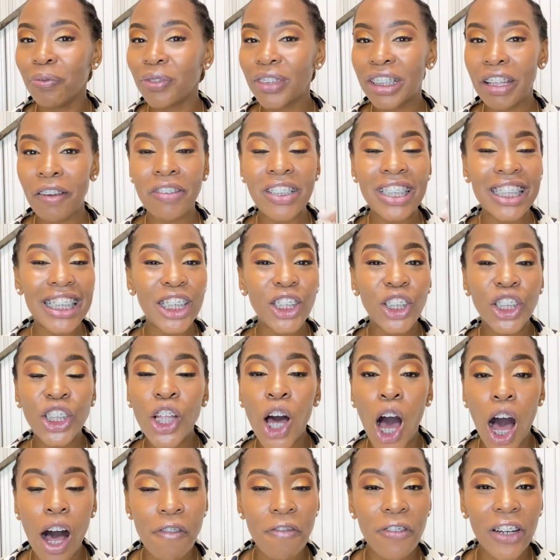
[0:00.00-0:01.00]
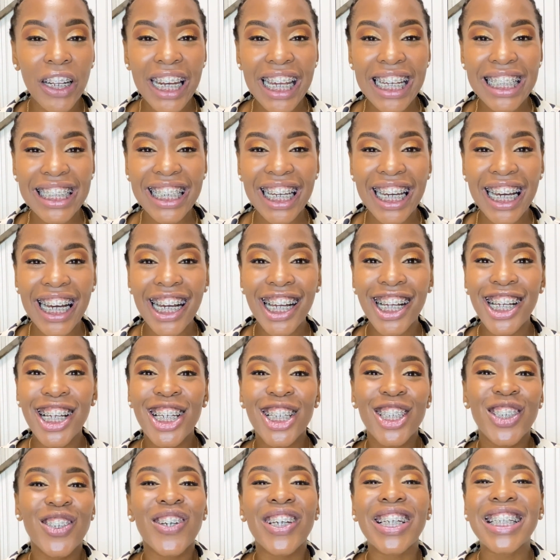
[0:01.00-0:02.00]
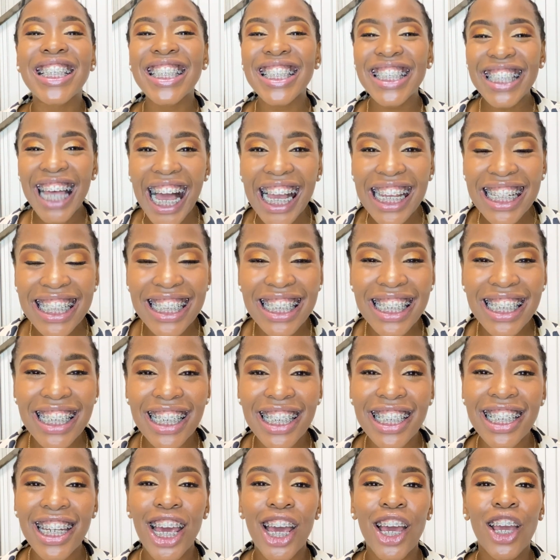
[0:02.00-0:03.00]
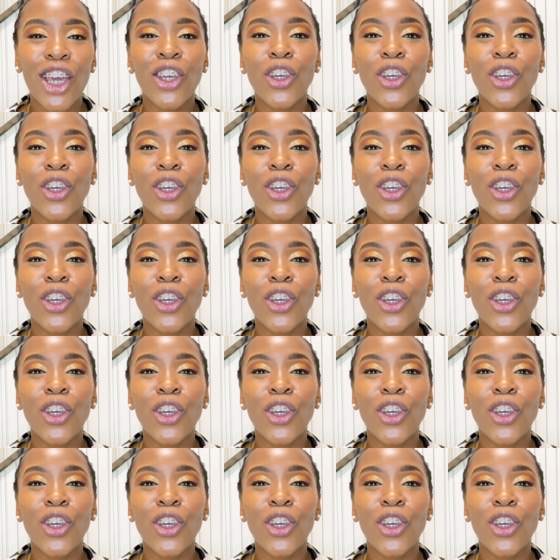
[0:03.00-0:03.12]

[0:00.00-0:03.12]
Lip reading: They've sent you the offer letter. You're excited.